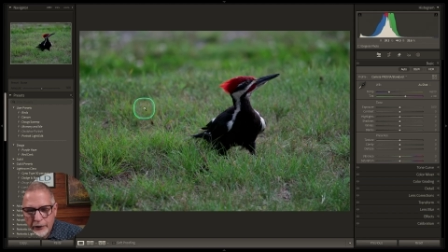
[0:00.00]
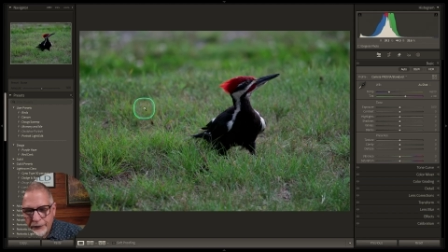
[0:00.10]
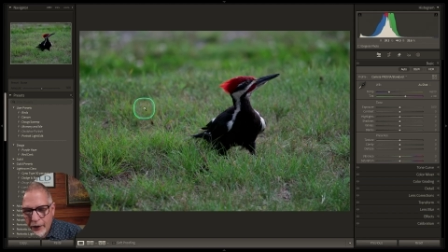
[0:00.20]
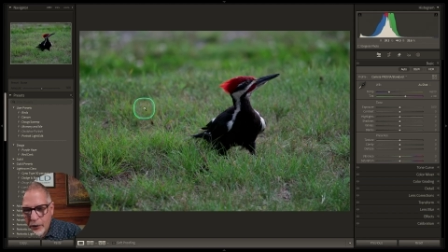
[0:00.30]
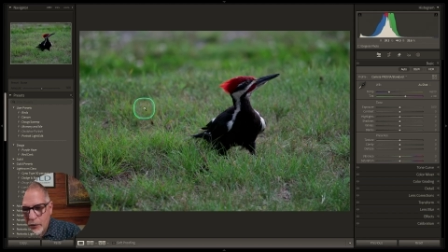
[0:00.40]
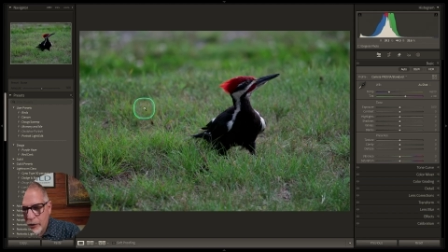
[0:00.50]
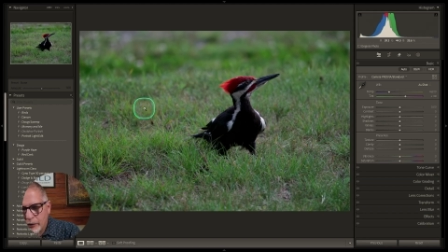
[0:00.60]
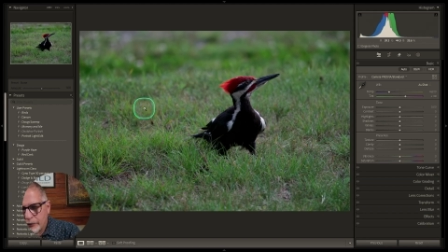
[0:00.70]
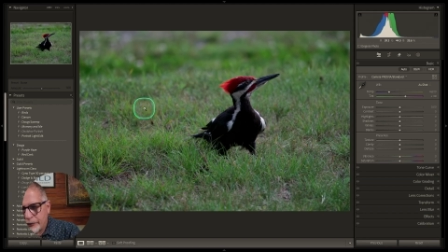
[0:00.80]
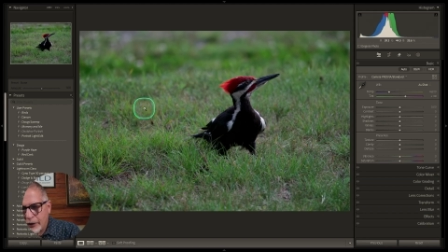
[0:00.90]
If I
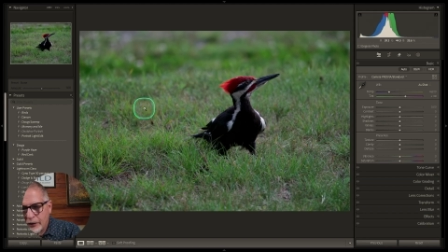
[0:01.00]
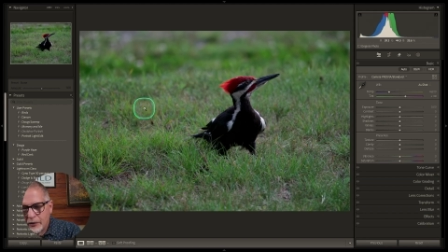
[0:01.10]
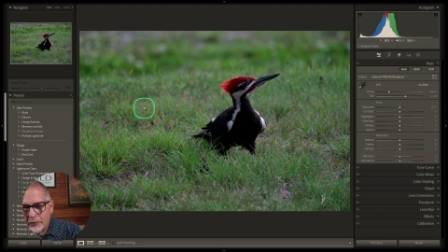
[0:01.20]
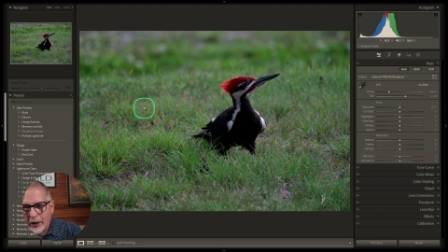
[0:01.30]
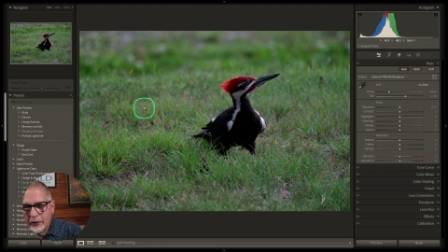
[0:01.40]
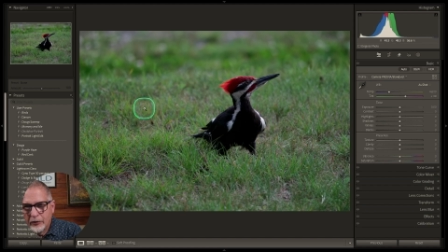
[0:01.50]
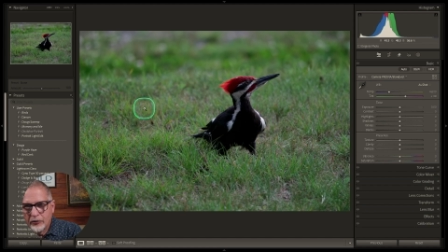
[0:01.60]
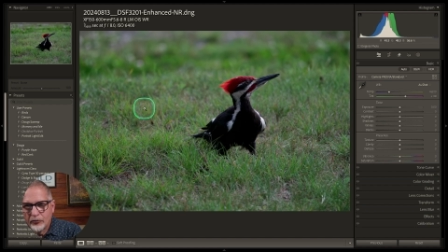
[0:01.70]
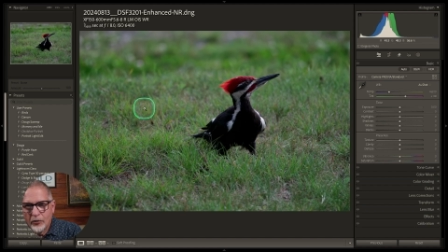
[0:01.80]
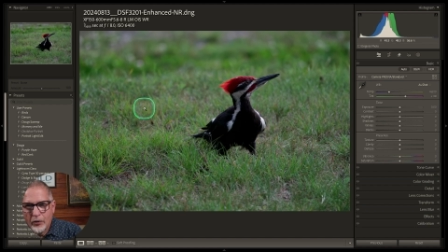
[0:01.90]
were to hit Command or
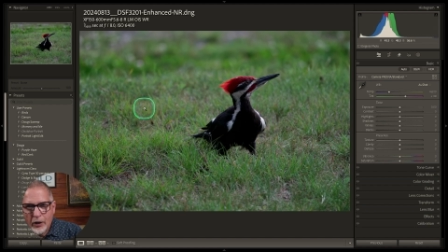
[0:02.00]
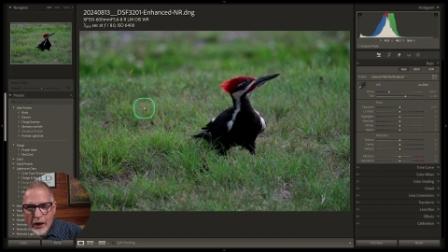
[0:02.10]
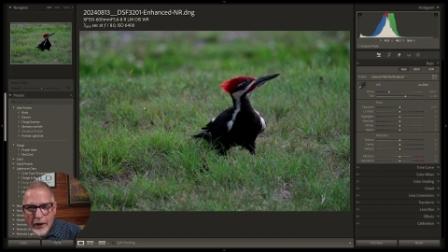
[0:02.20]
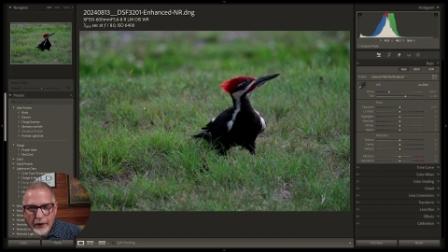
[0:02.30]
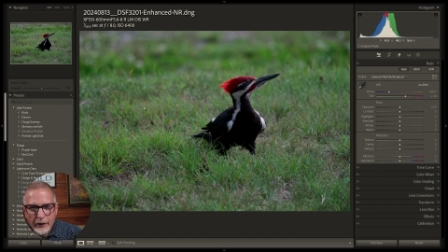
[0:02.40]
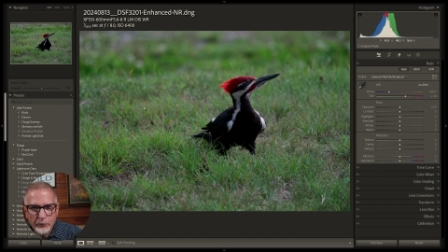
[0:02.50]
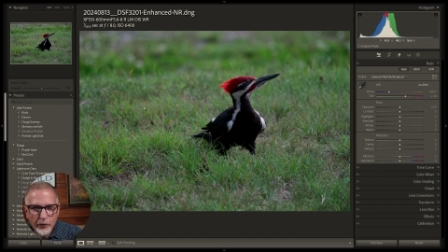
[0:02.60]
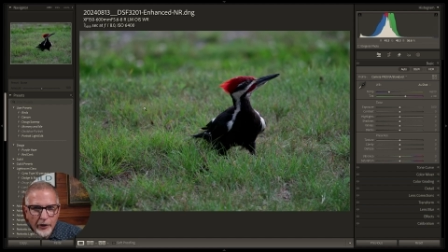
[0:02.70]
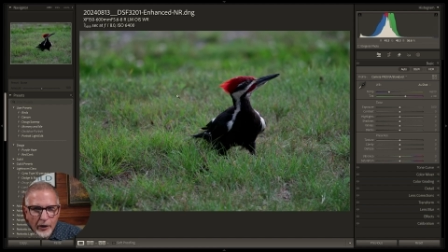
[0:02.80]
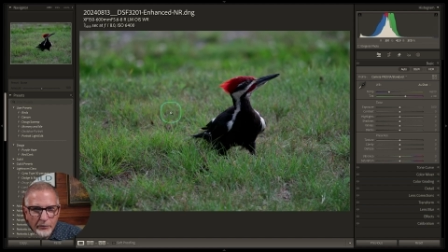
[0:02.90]
Control I
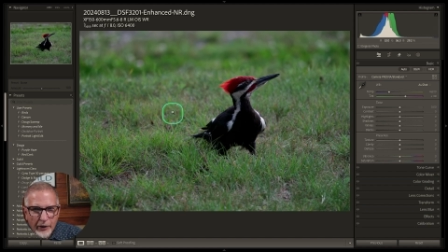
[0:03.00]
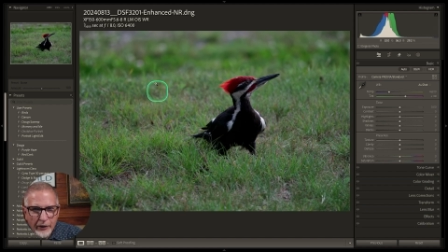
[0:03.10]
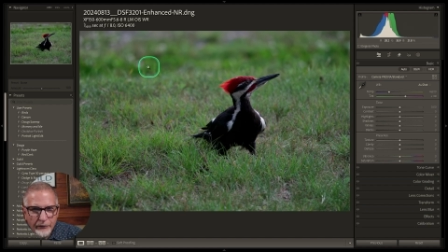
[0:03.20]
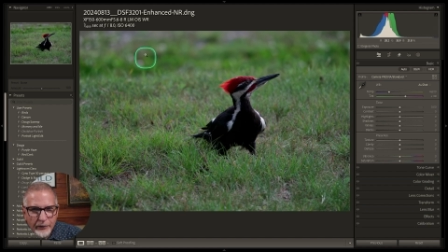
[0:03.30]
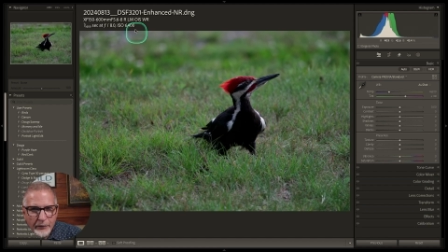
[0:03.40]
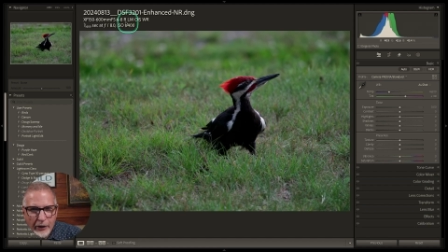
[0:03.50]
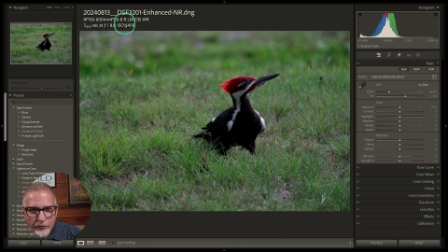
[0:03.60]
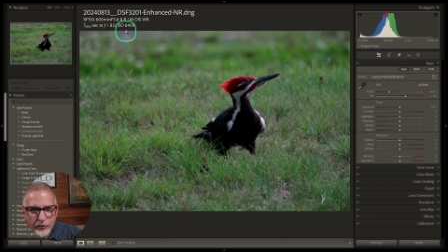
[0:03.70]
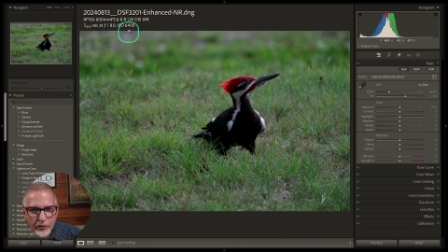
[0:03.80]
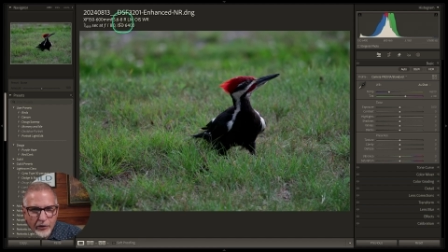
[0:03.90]
and bring up my
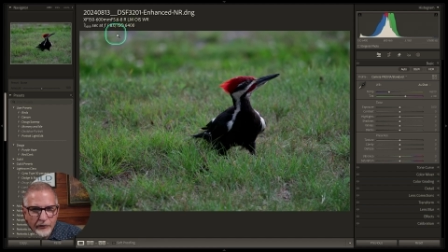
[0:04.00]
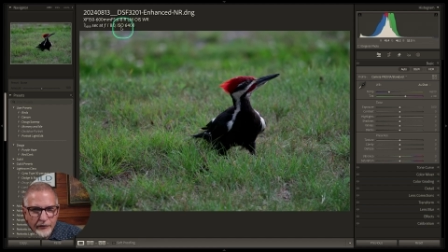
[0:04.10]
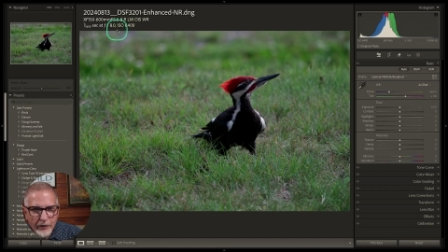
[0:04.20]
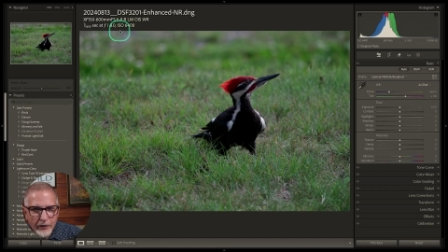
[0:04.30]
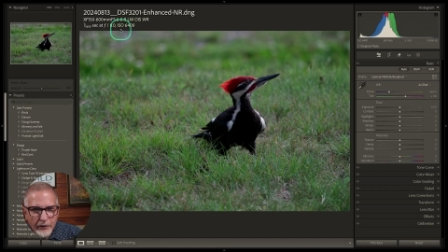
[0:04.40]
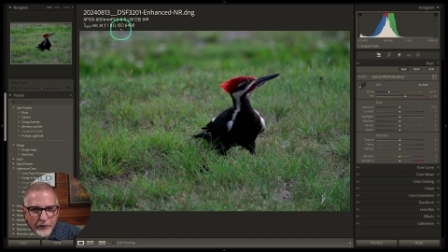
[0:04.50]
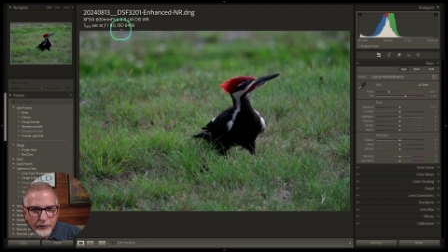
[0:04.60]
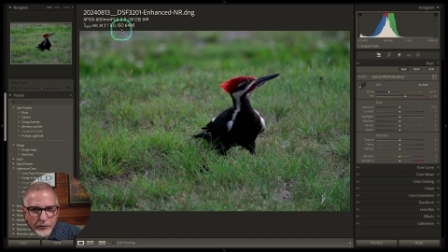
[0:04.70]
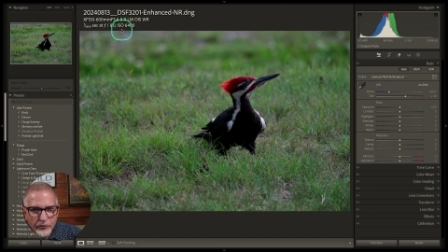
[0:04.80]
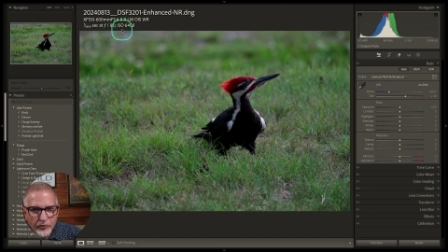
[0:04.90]
information, you can see that
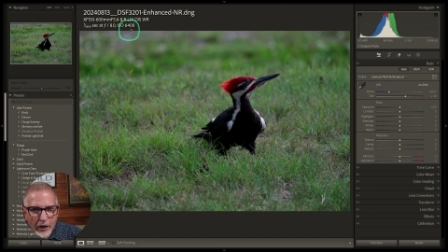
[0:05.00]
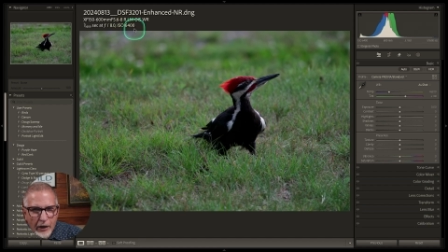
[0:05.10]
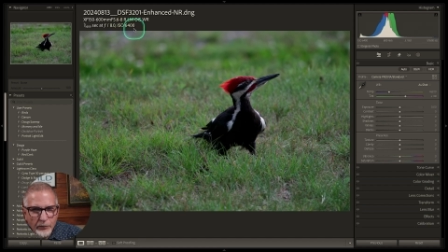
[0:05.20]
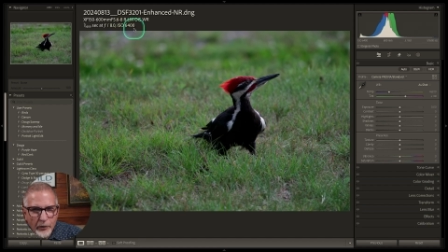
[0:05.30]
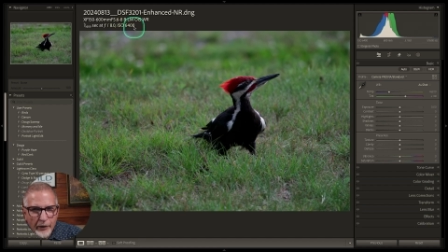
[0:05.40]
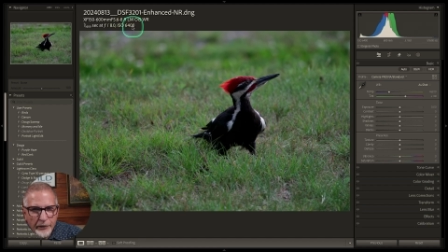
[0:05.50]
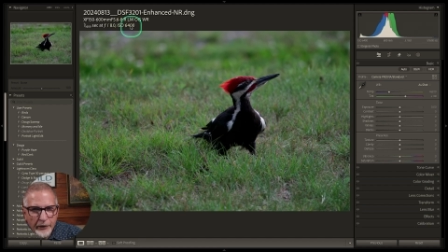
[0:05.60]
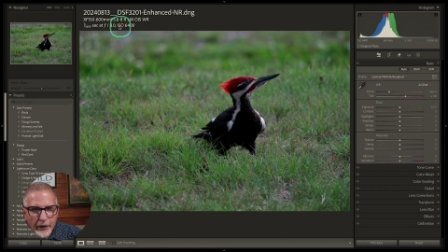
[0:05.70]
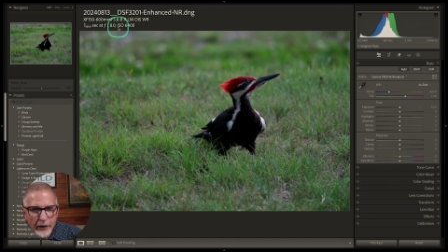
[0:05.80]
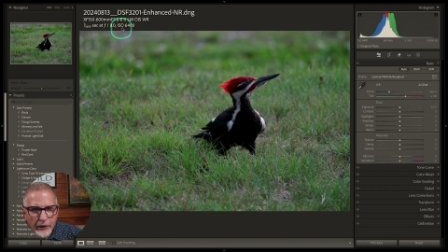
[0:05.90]
this was shot
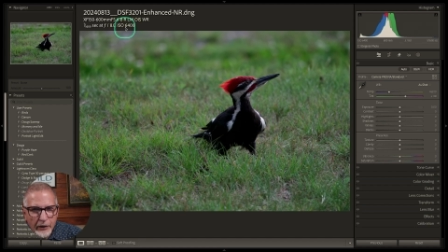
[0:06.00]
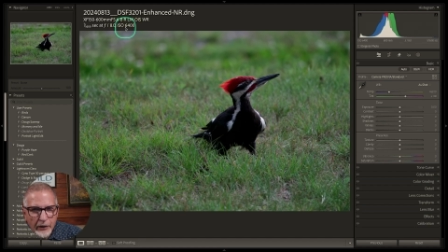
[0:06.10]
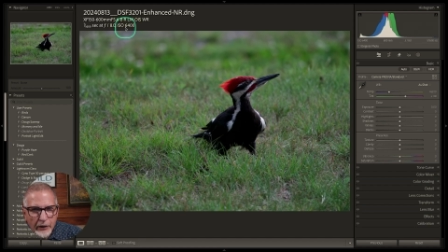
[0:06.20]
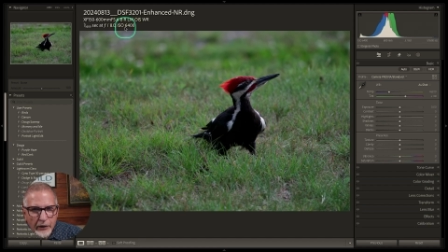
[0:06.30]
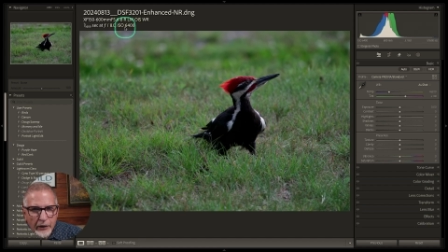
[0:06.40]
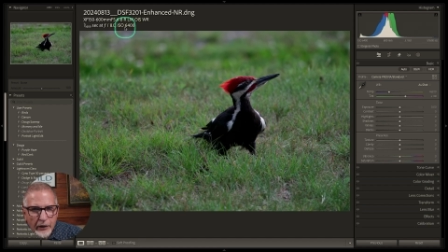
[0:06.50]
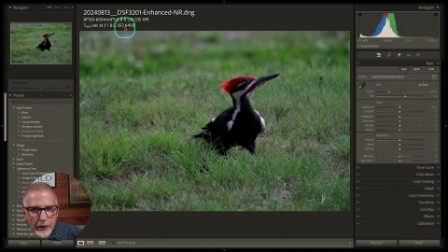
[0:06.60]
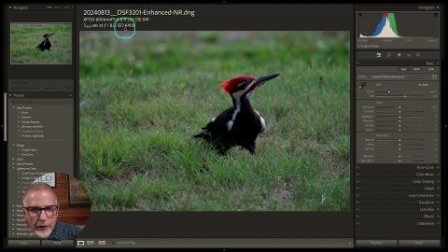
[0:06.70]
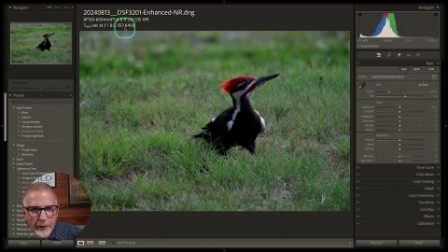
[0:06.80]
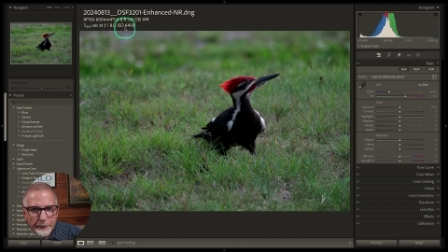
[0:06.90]
with
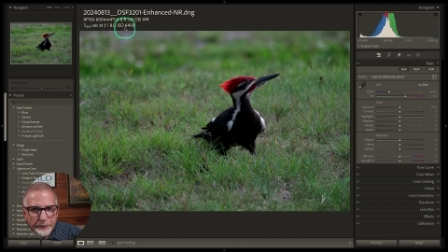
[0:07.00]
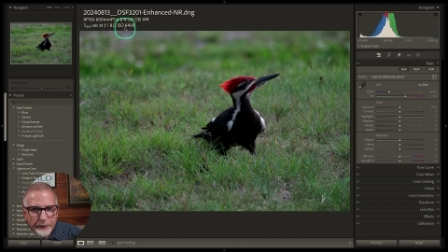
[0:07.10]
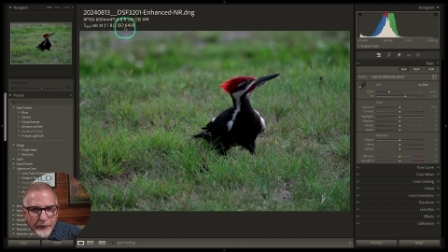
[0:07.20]
a